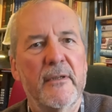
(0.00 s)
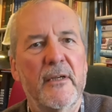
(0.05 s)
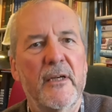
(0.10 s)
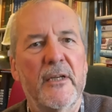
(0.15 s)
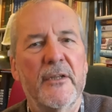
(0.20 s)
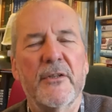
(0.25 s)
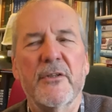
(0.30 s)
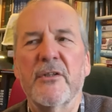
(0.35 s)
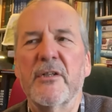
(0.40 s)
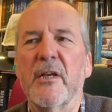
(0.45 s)

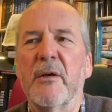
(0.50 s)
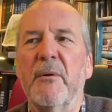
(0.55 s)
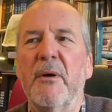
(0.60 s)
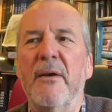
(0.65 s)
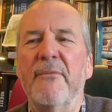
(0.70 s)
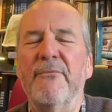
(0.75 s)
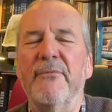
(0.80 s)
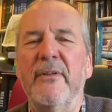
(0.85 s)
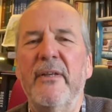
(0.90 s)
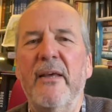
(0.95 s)
And so
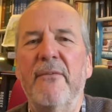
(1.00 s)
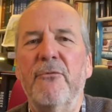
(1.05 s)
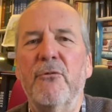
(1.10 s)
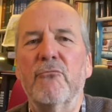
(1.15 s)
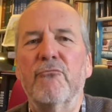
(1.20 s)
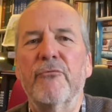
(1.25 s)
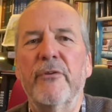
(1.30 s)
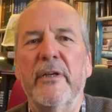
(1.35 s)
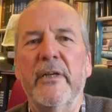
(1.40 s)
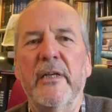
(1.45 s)
I've
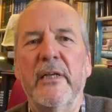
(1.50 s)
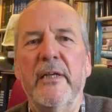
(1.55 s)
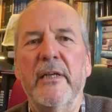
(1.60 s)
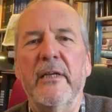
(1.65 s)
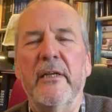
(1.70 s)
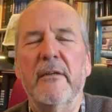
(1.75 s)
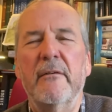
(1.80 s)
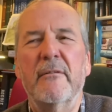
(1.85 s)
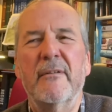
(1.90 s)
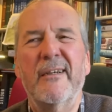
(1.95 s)
never
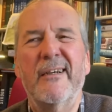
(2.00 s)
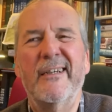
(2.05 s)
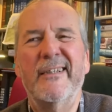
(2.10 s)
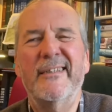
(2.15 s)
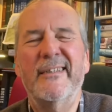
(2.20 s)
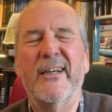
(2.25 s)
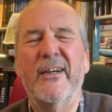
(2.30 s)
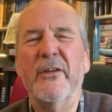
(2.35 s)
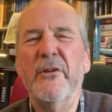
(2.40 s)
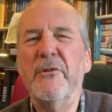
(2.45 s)
really...
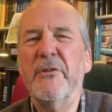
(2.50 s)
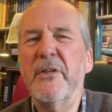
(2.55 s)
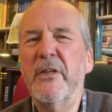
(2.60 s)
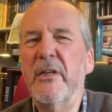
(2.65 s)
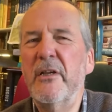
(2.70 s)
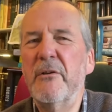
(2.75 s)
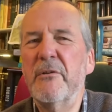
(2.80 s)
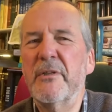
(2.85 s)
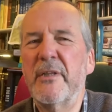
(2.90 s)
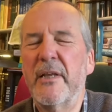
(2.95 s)
I used to
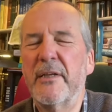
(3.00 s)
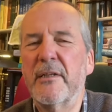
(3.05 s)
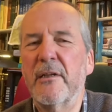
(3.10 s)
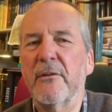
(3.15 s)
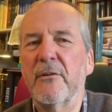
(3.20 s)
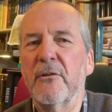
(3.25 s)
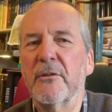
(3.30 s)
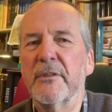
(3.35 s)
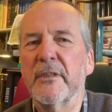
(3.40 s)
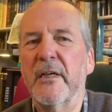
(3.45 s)
use that a
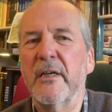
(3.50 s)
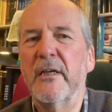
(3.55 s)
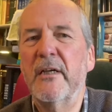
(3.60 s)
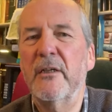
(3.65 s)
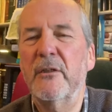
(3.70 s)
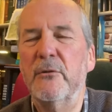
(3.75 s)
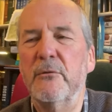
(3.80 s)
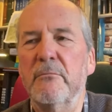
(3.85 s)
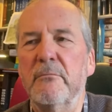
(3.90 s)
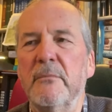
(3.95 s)
lot at
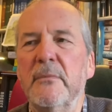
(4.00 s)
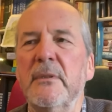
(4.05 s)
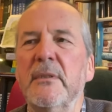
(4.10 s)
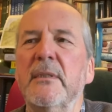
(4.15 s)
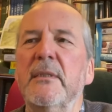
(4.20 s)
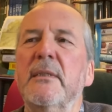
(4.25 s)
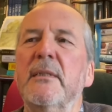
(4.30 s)
home.